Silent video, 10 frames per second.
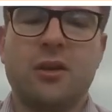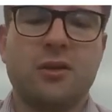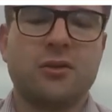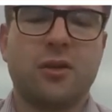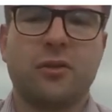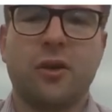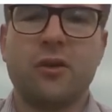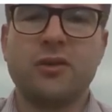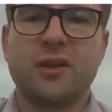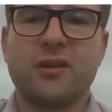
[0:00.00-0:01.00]
So
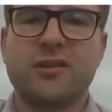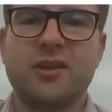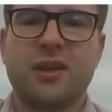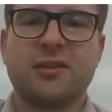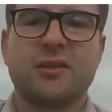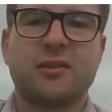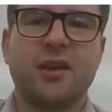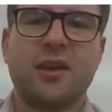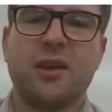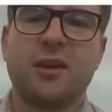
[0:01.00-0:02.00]
those are the 6
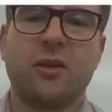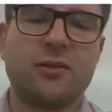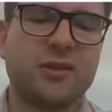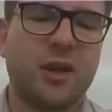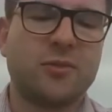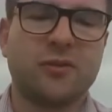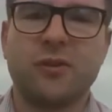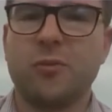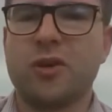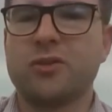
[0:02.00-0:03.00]
key concepts of
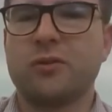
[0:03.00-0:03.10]
commercial